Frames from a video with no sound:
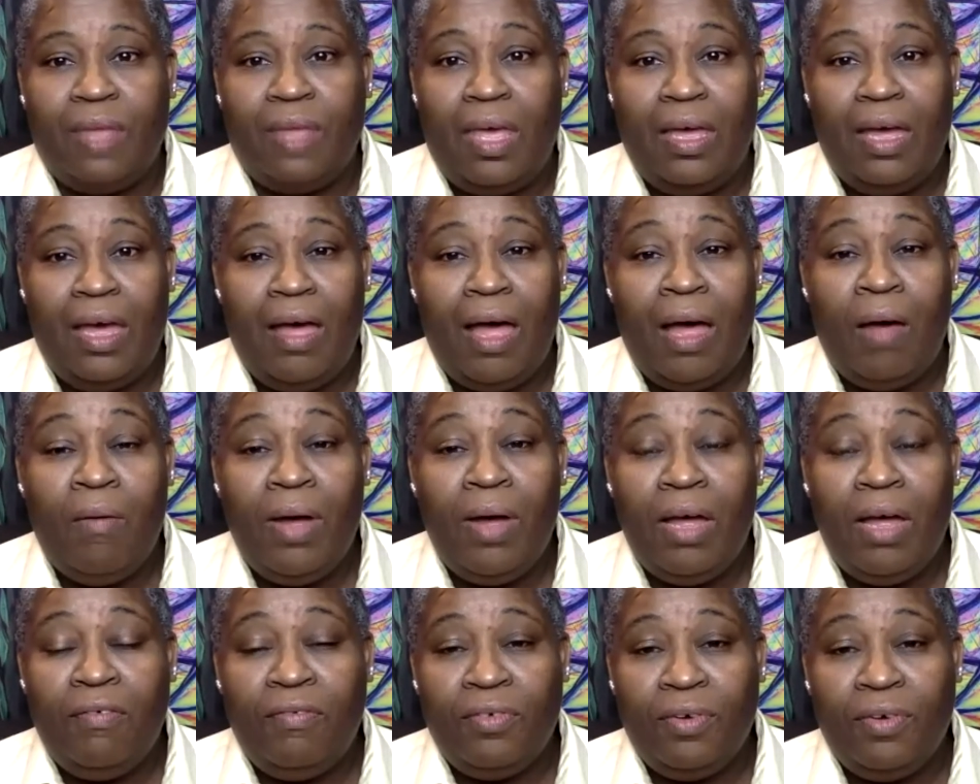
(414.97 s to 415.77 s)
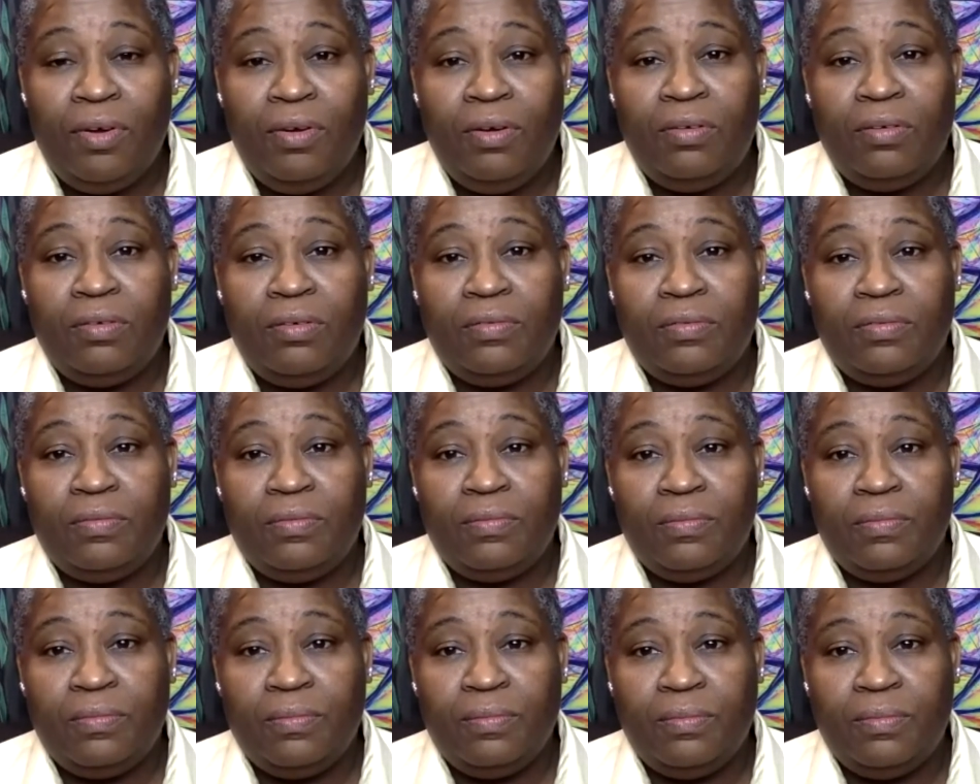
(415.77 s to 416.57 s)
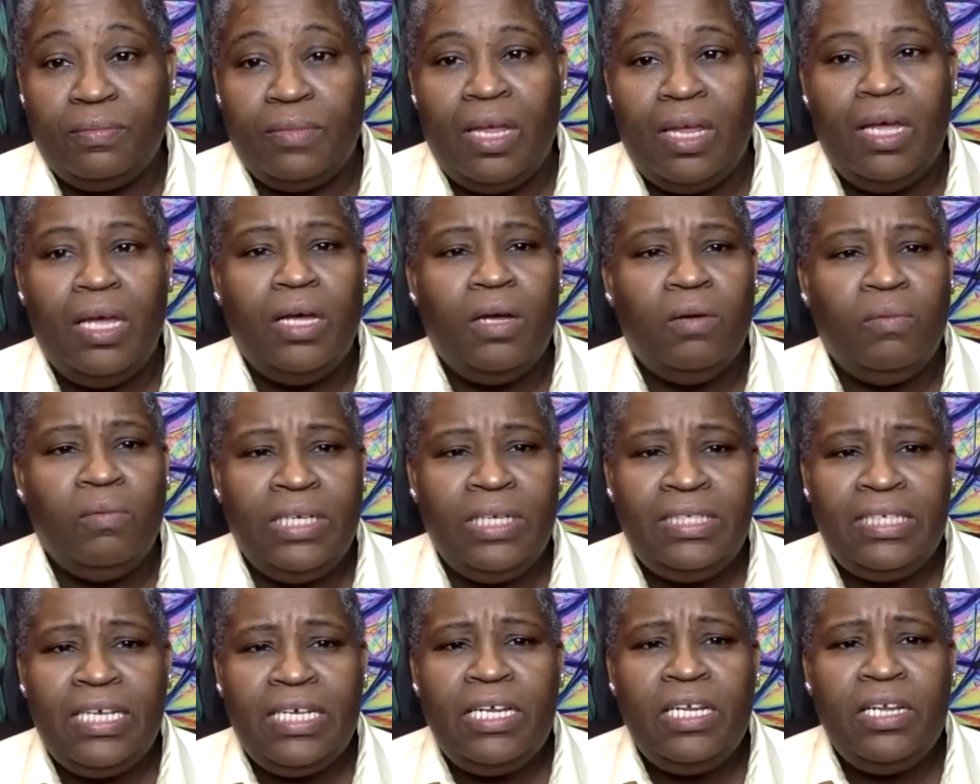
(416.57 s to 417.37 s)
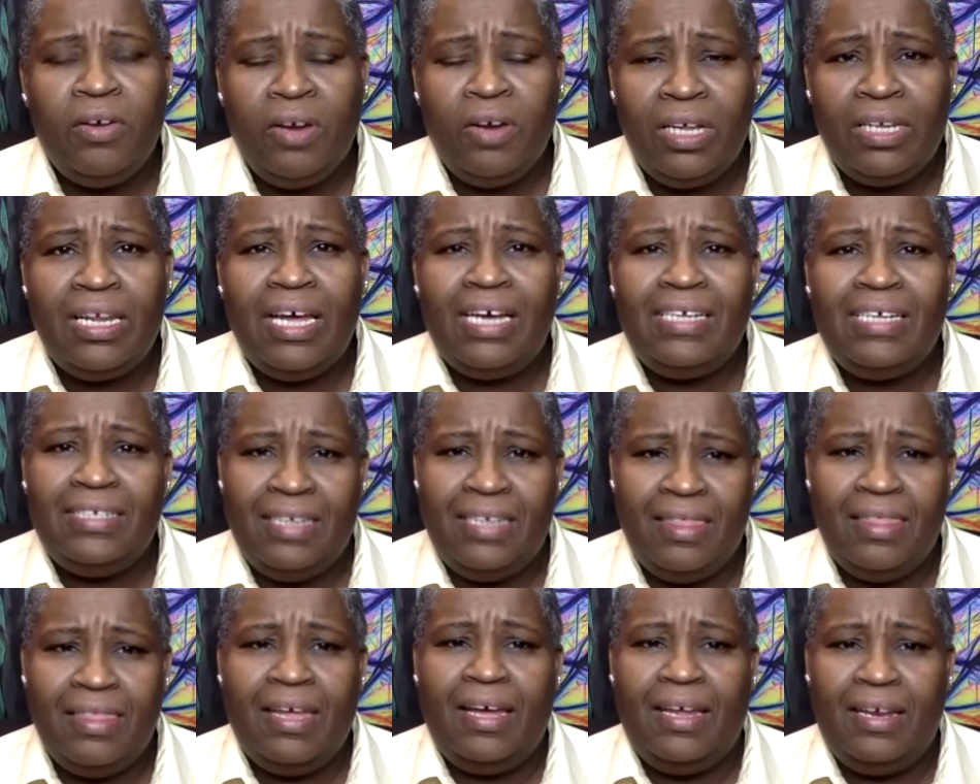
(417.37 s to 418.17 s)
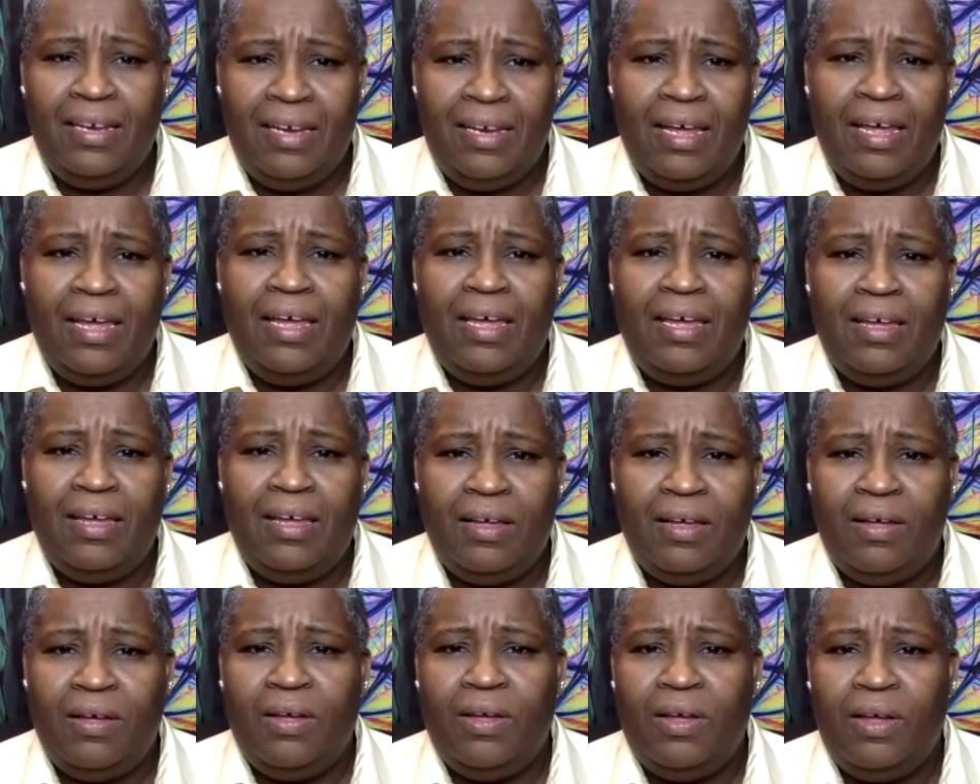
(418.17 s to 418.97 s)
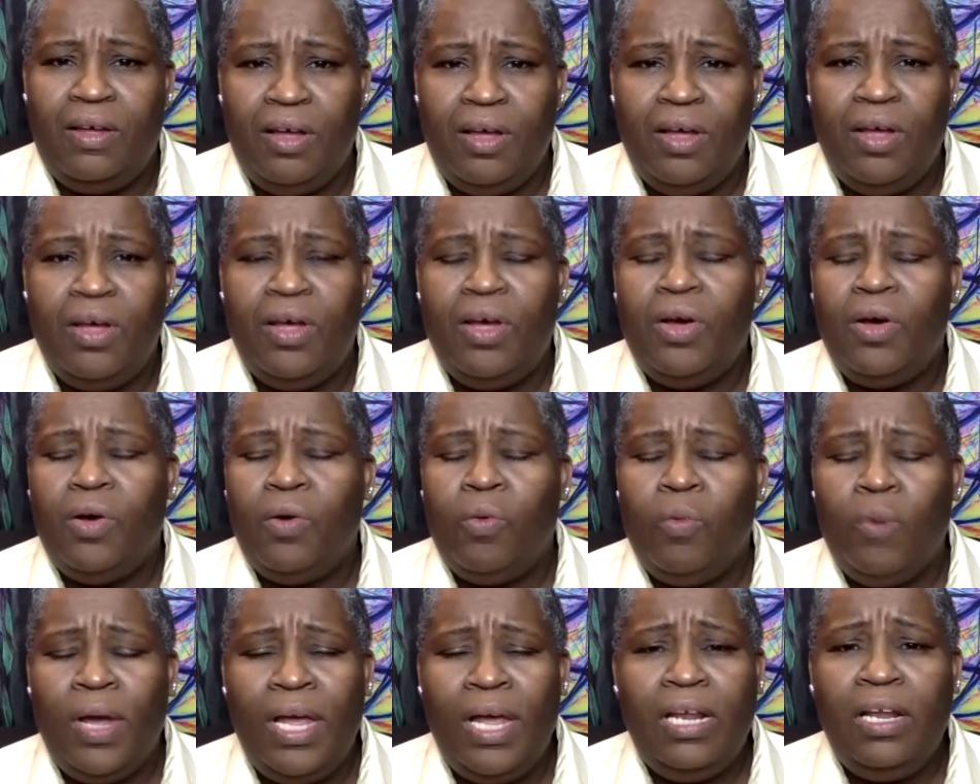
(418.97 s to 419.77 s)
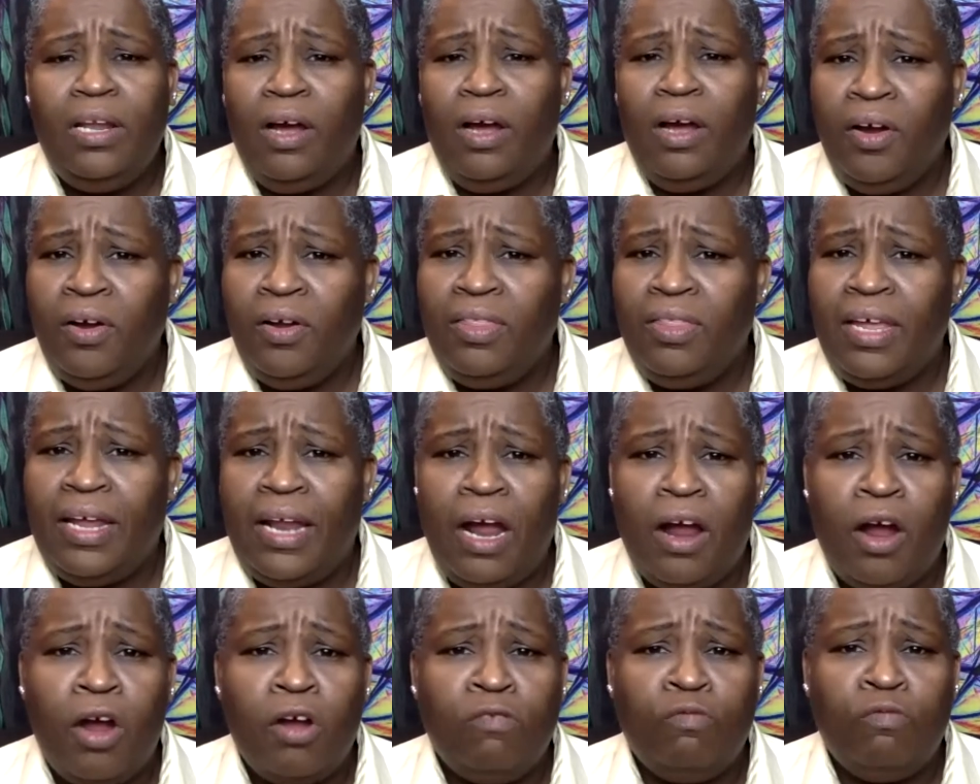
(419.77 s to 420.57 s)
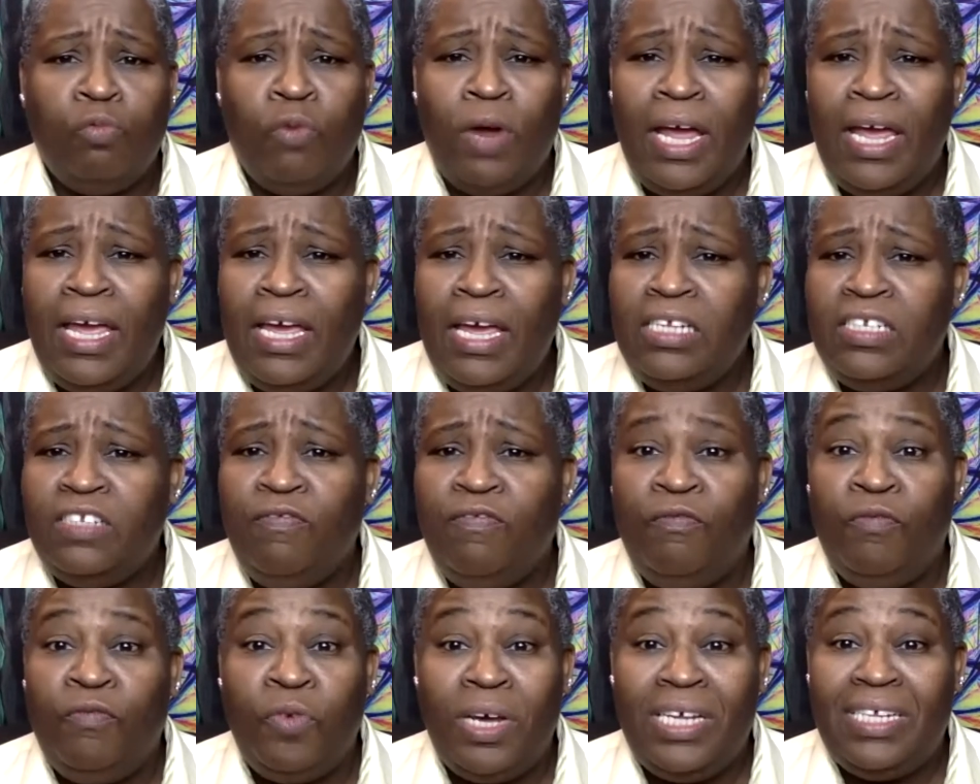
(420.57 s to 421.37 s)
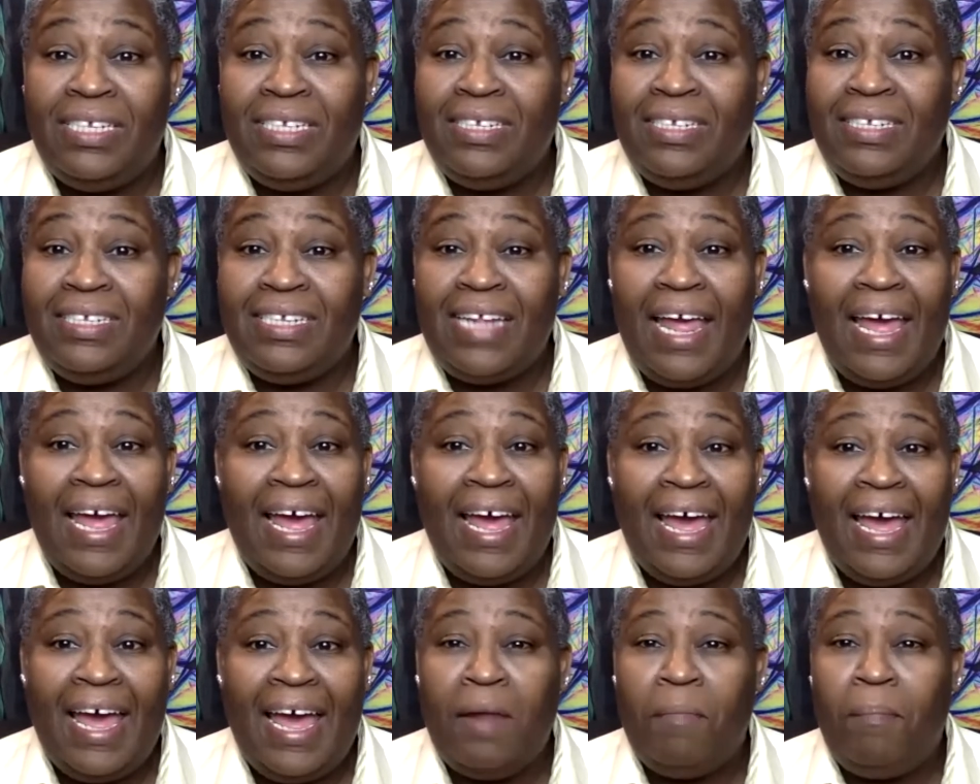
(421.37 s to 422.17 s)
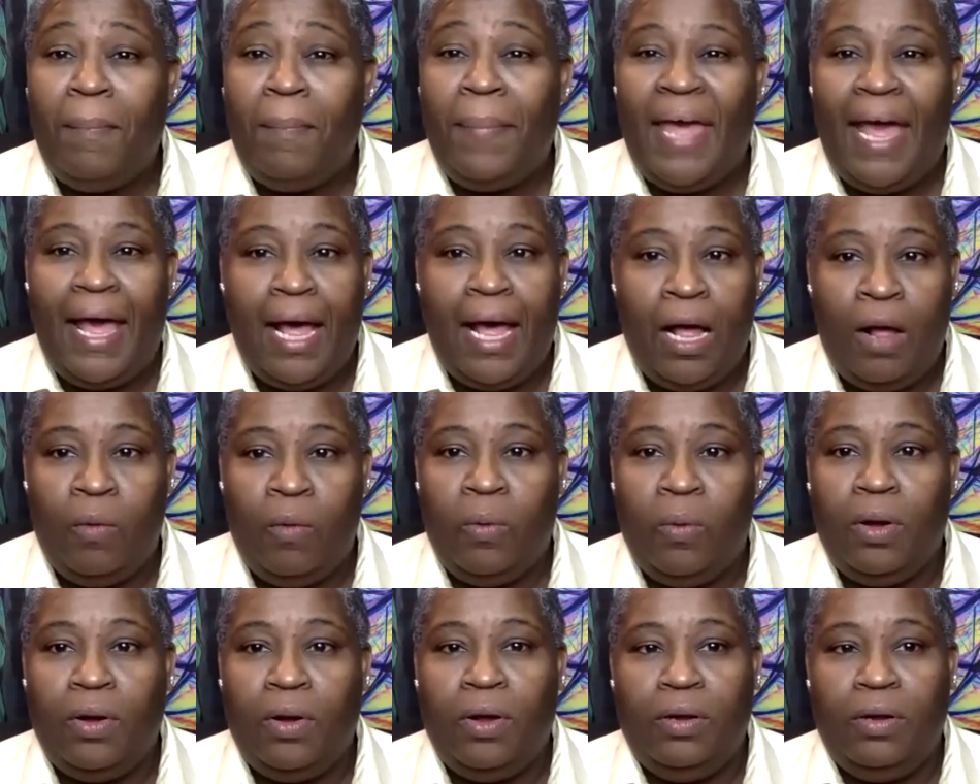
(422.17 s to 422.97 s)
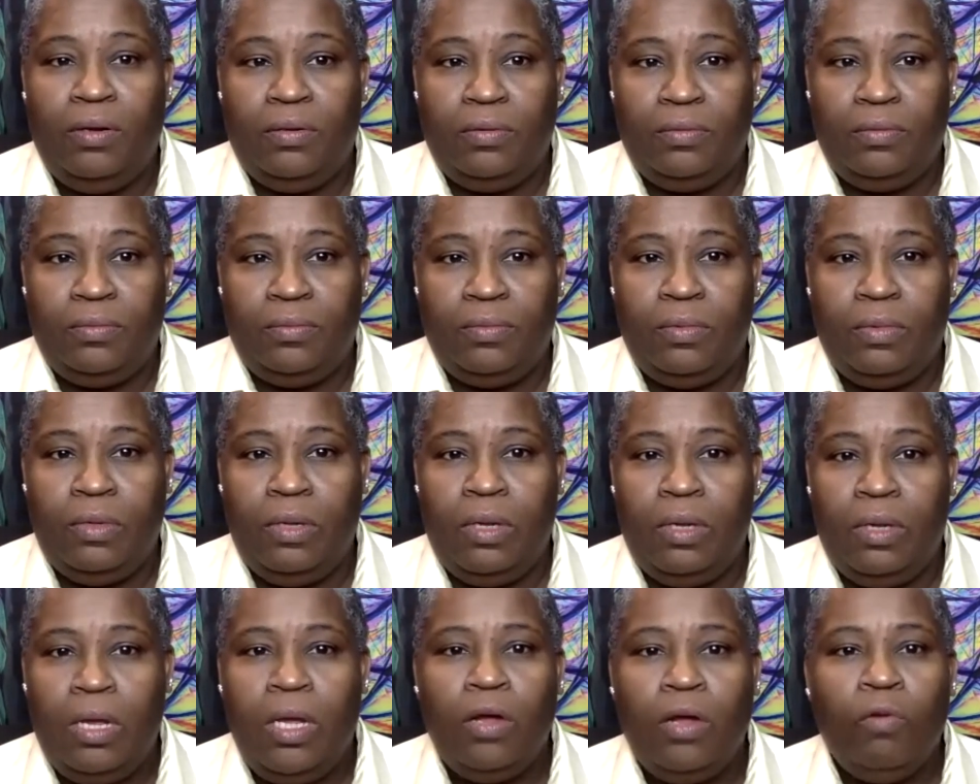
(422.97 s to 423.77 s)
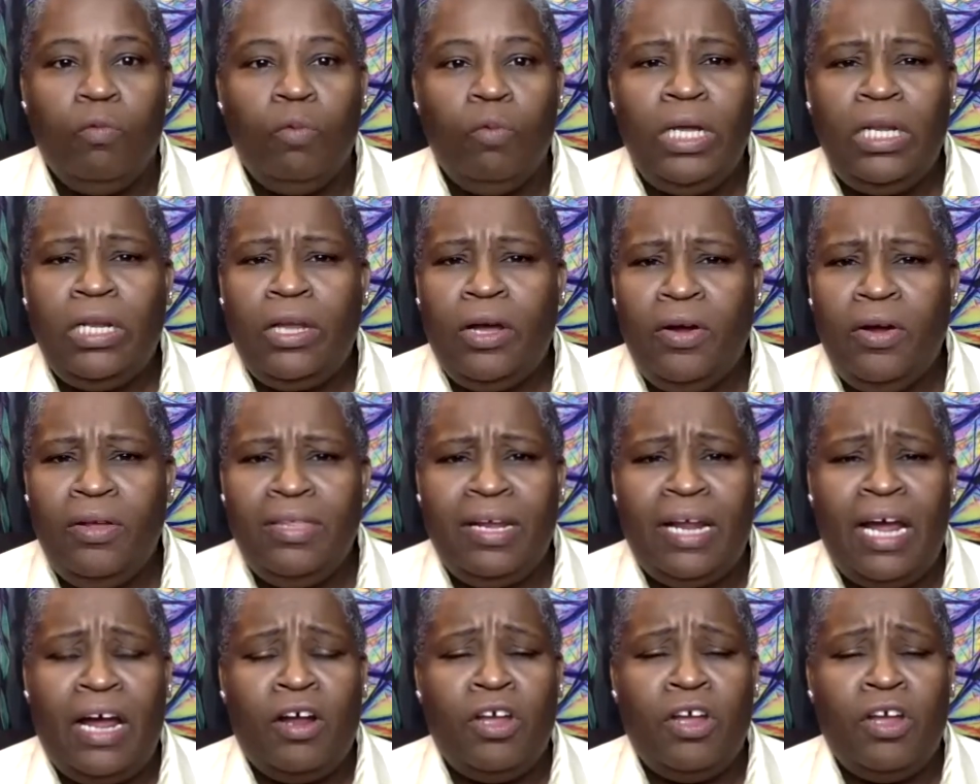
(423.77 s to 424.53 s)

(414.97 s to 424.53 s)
However, we did learn a lesson that day. We learned that our raised voices had power. We learned that our